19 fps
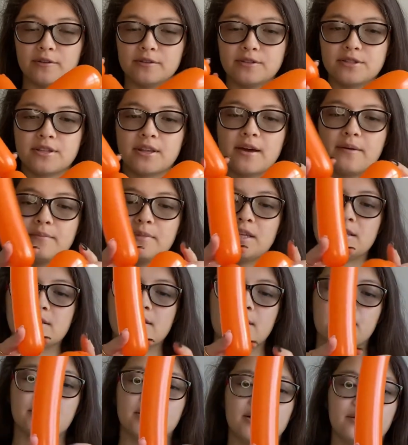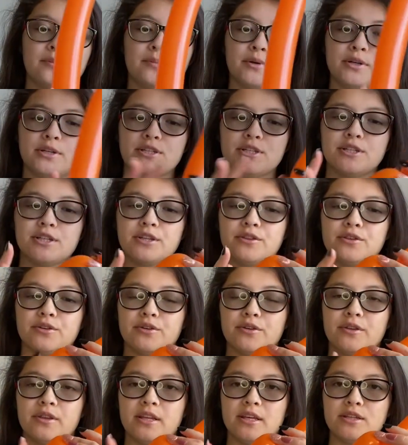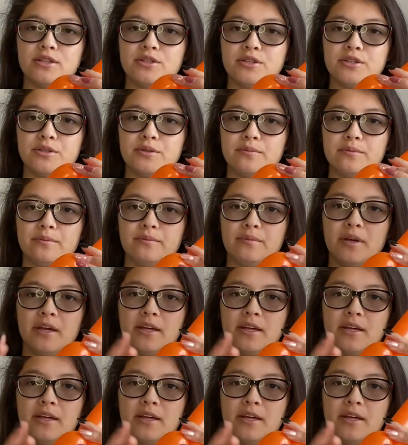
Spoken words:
So that means I'm gonna push it through these 2